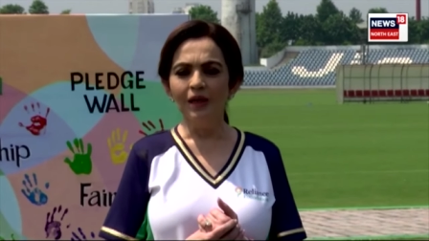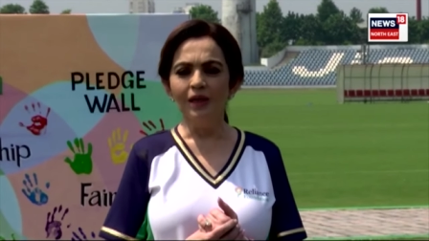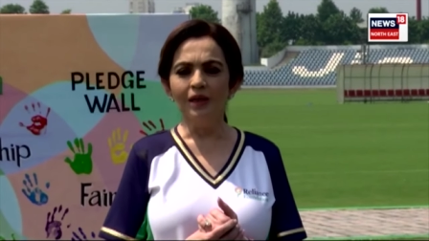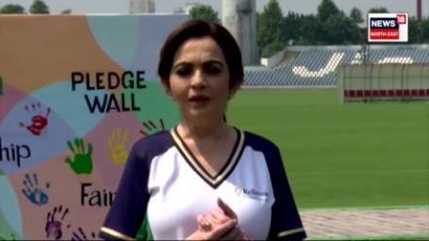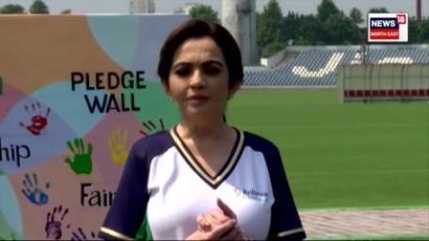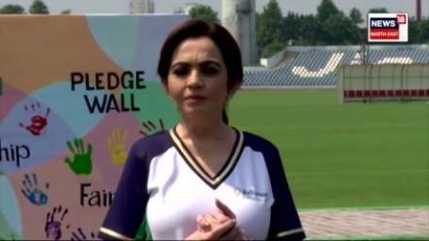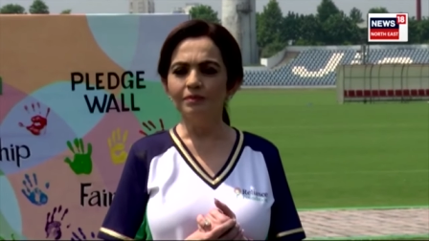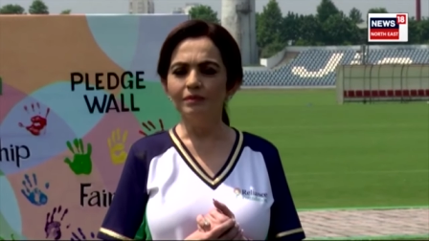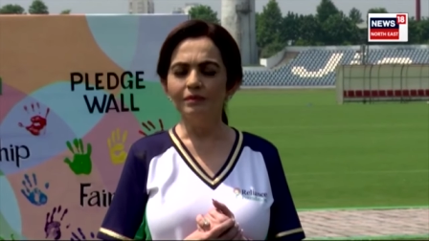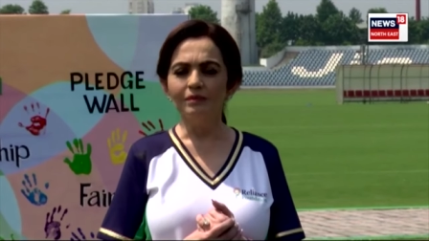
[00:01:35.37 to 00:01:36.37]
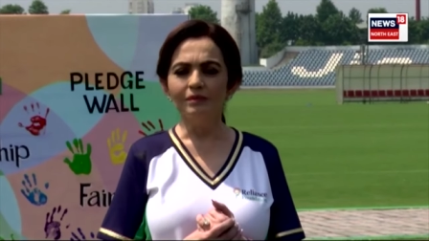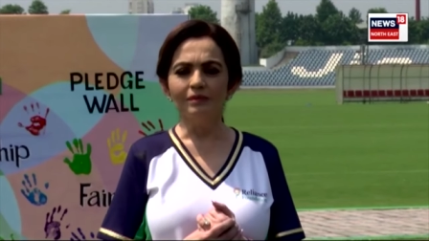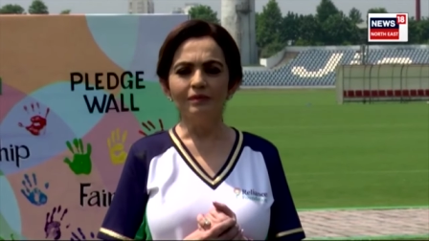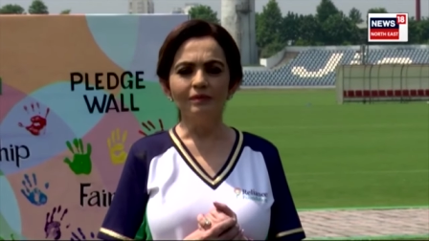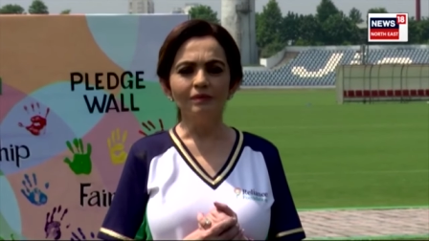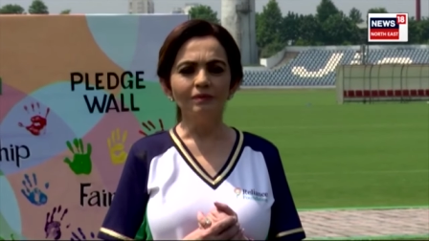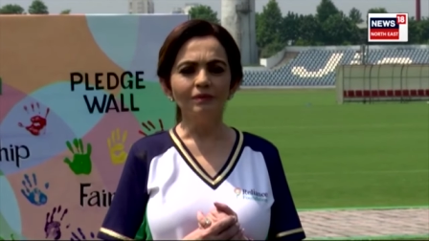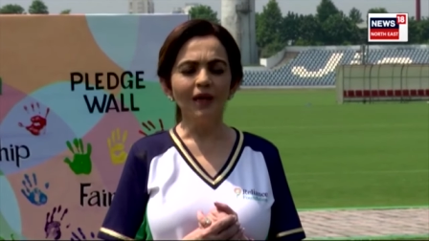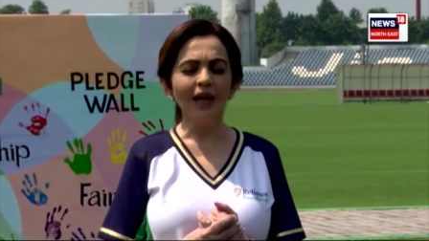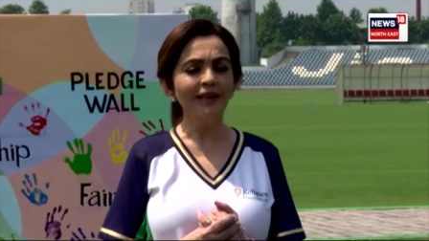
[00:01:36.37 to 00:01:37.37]
Uh,
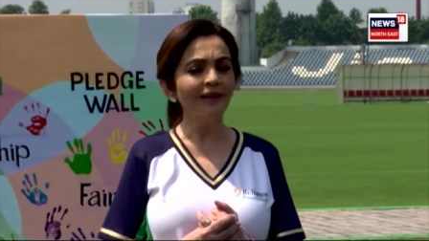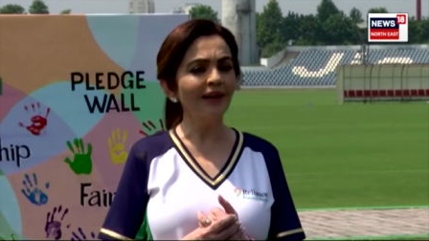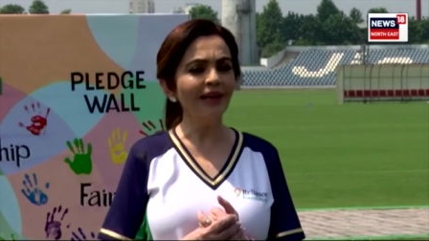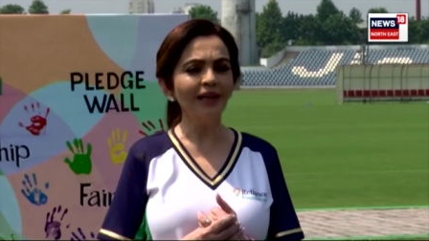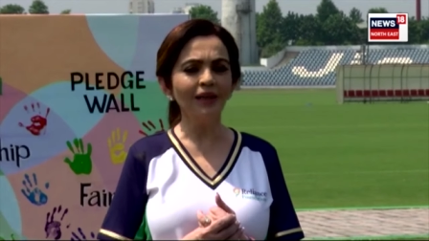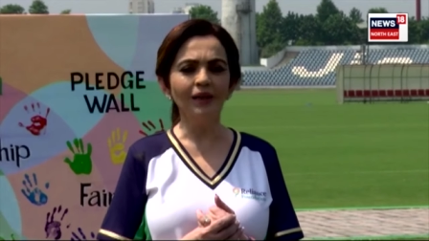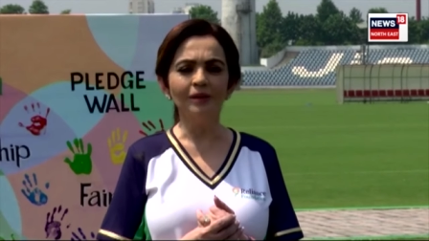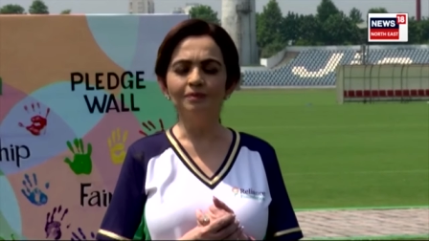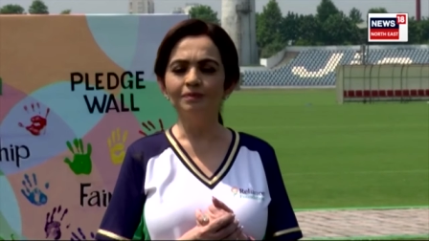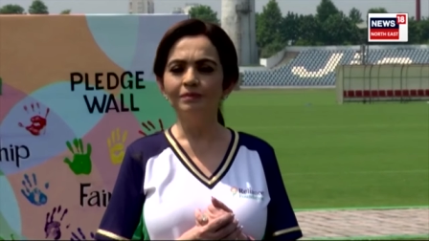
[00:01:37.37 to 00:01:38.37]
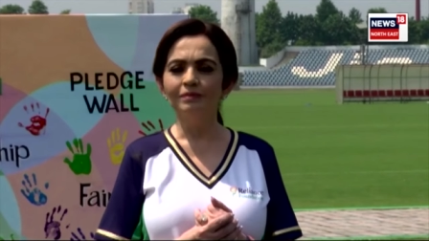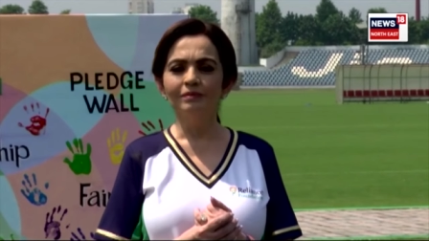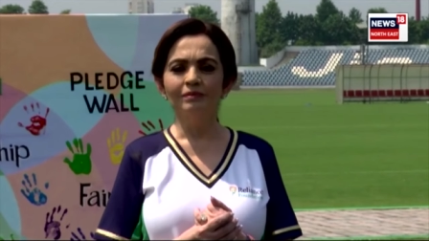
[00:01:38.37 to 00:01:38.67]
I think um,